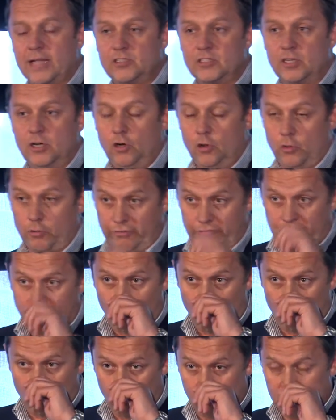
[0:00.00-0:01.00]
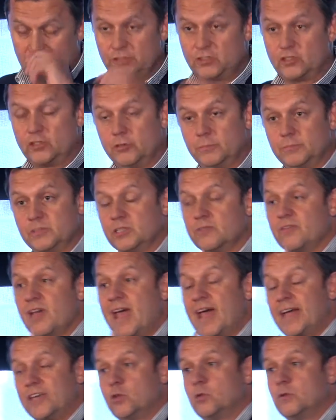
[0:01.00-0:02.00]
to look forward in terms of
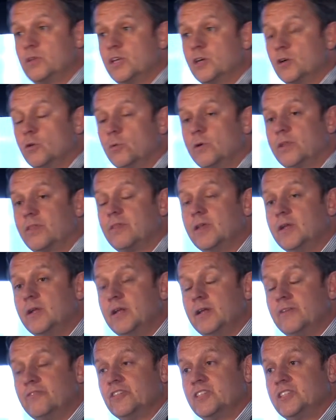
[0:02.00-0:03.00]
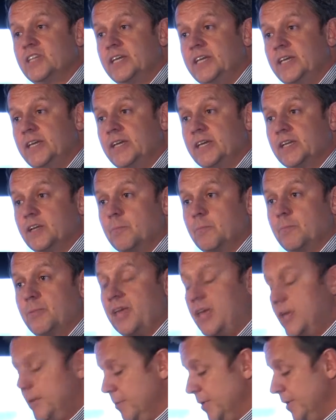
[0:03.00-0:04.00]
how you deal with fatigue and
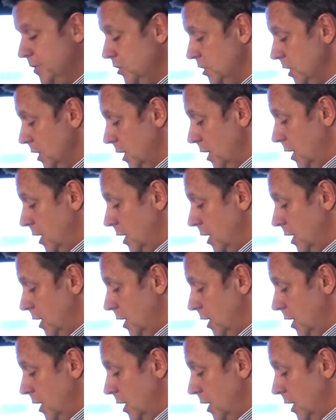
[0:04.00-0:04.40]
impairment,